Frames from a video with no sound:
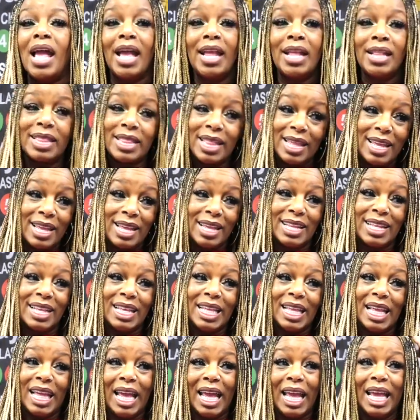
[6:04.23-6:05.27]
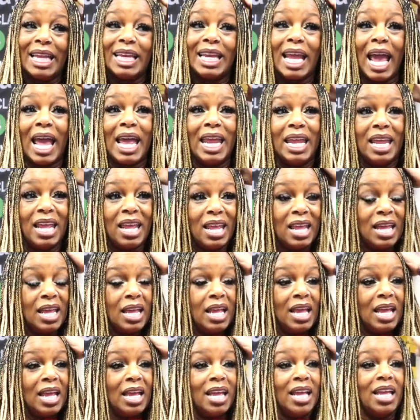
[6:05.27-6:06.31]
And, and,
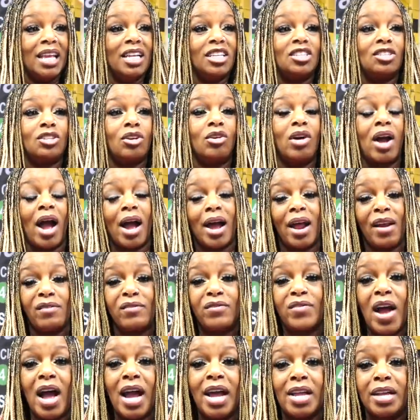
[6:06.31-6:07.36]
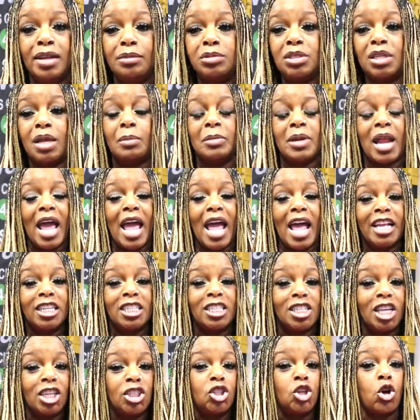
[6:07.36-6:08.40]
and so I gotta find him something. I had
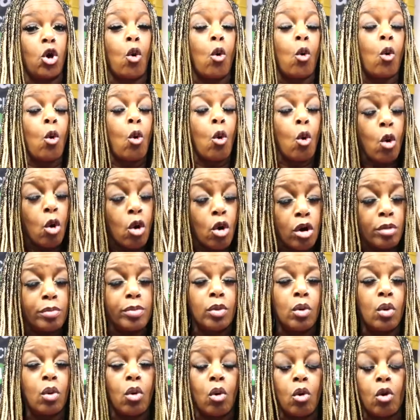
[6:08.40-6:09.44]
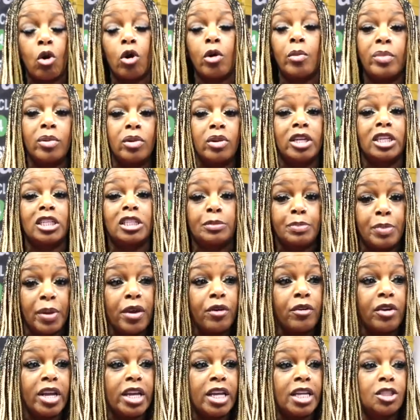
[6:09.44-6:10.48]
such a horrible, horrible
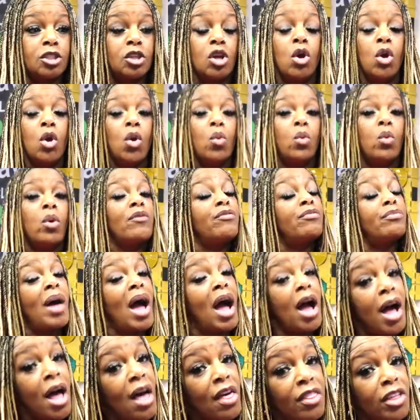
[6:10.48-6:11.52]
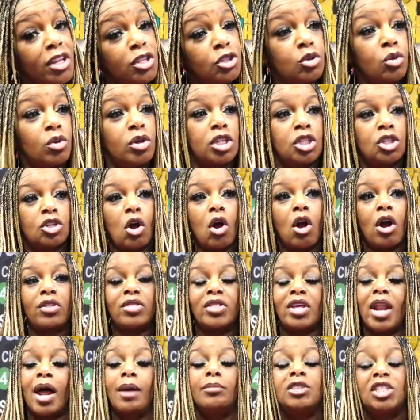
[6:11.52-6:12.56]
experience with my other daughter's car
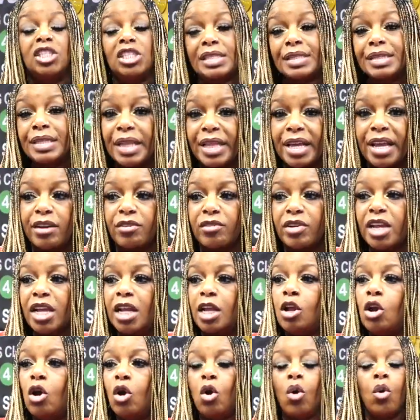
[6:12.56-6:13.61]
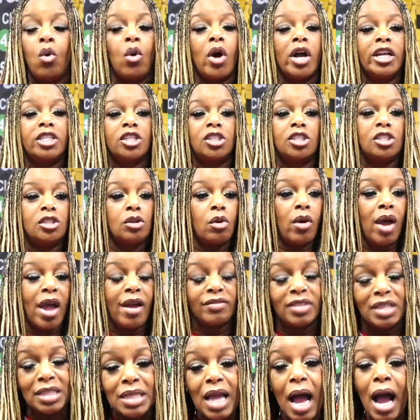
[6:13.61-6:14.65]
that I'm just leery or I just don't
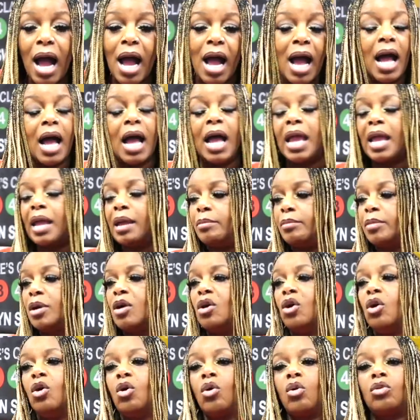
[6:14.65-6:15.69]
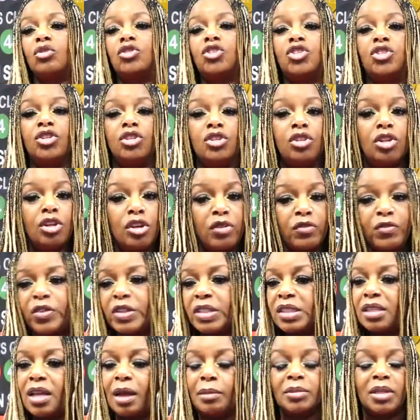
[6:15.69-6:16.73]
have the time to look
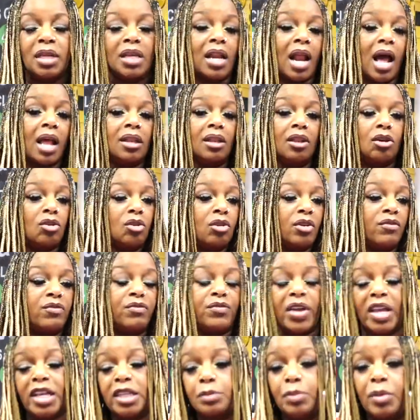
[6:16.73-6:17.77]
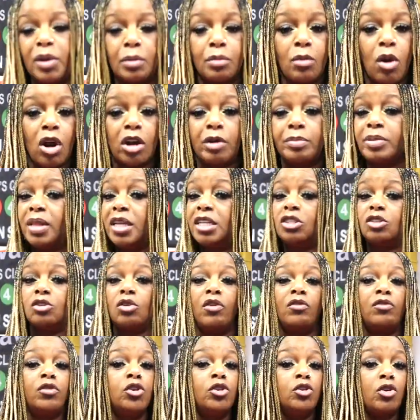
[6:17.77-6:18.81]
for something. I look on Facebook Marketplace.
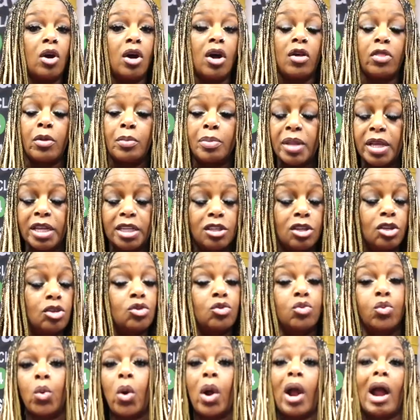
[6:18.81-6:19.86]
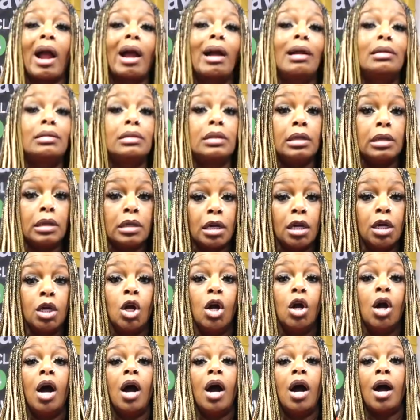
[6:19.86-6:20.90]
So if you know other places where I could look
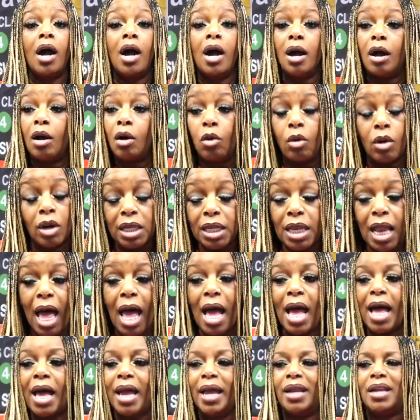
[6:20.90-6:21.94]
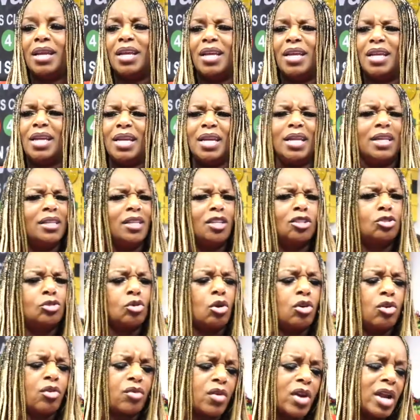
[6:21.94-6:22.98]
uh, online, he looks
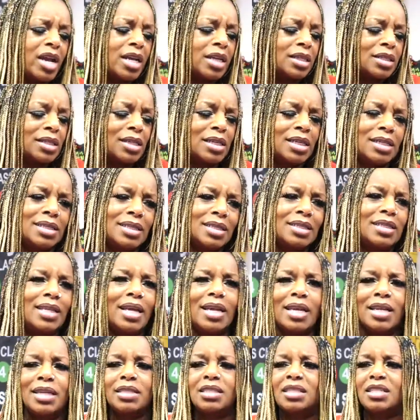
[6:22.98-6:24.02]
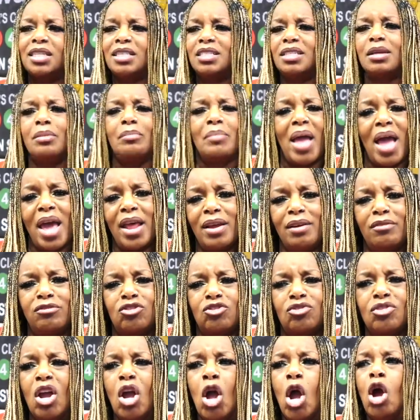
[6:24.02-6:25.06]
on Craigslist. And then it's just a matter
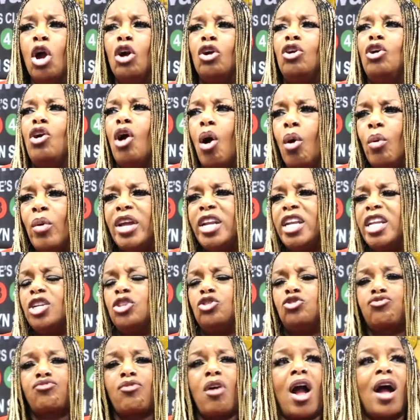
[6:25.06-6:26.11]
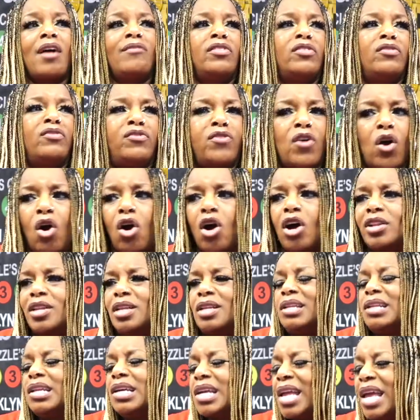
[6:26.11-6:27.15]
of going and driving far
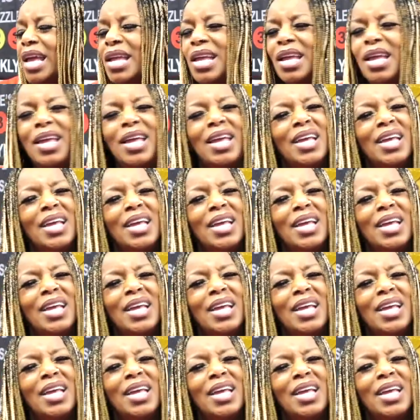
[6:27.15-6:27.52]
to look at.